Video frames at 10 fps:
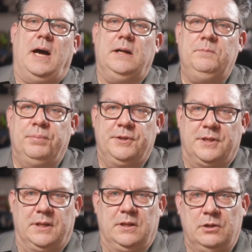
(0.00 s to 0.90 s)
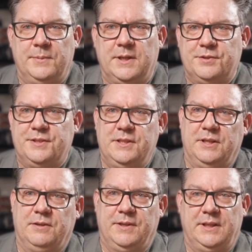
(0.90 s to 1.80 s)
outputting
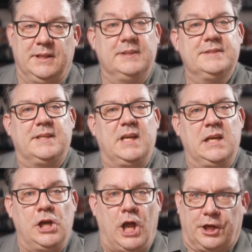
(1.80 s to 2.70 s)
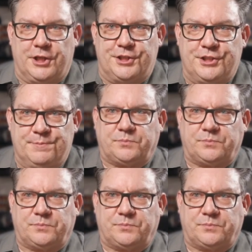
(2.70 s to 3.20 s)
luminosity readings in lux.